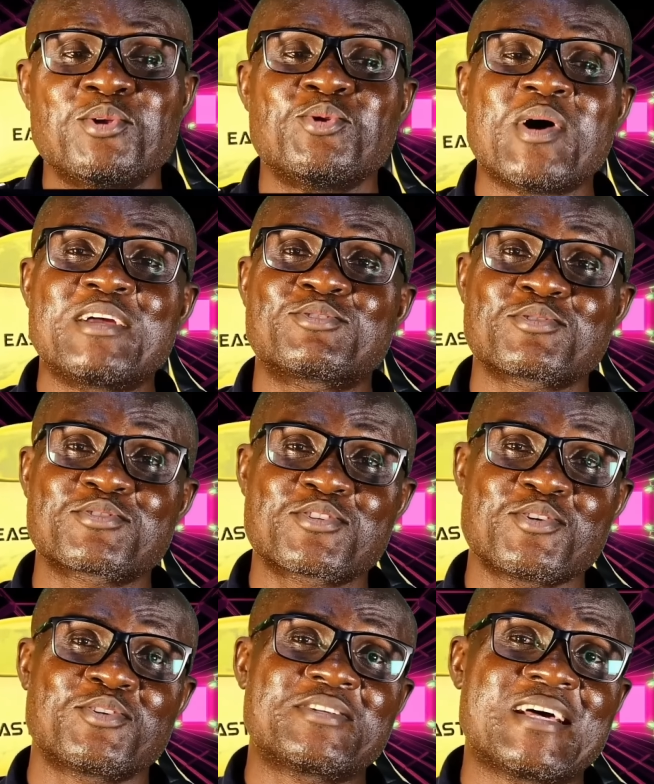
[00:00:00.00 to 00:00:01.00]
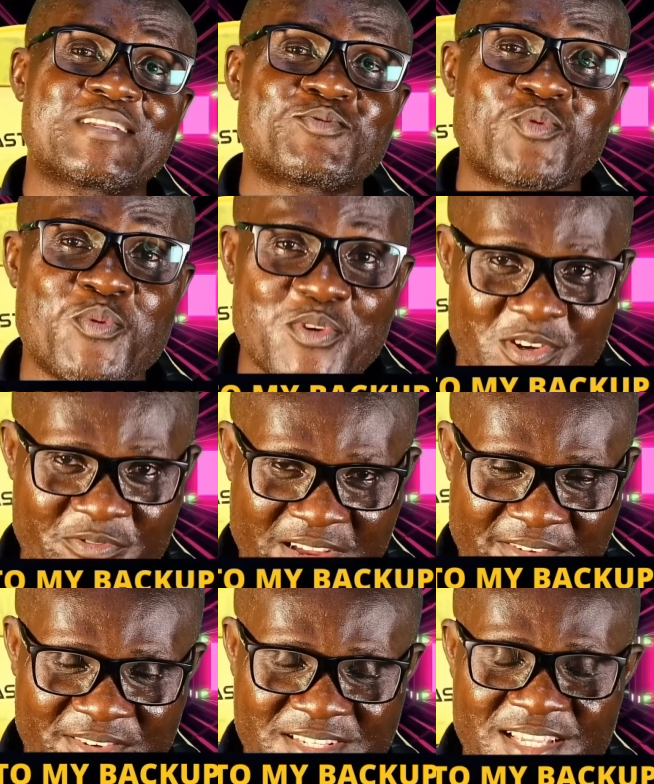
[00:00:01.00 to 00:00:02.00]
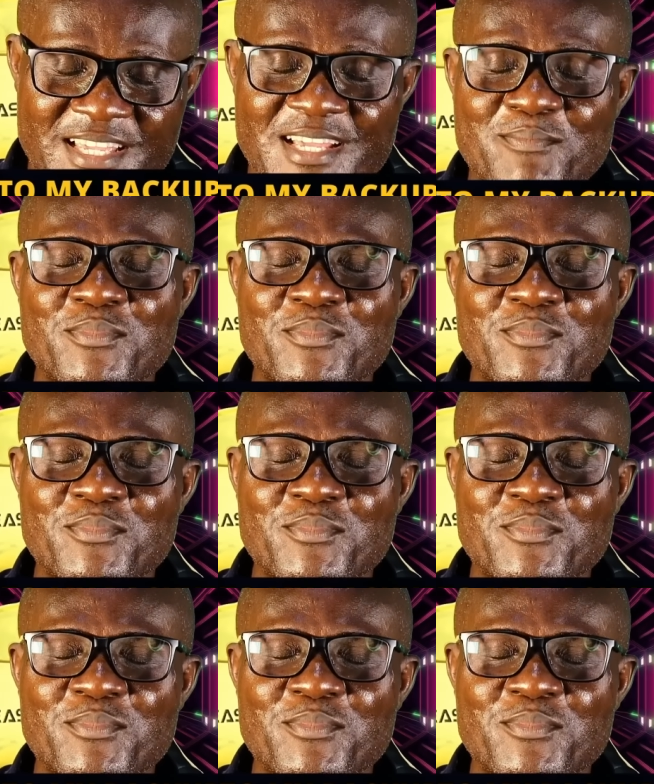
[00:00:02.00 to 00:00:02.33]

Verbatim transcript: though I trust God that we will survive it again.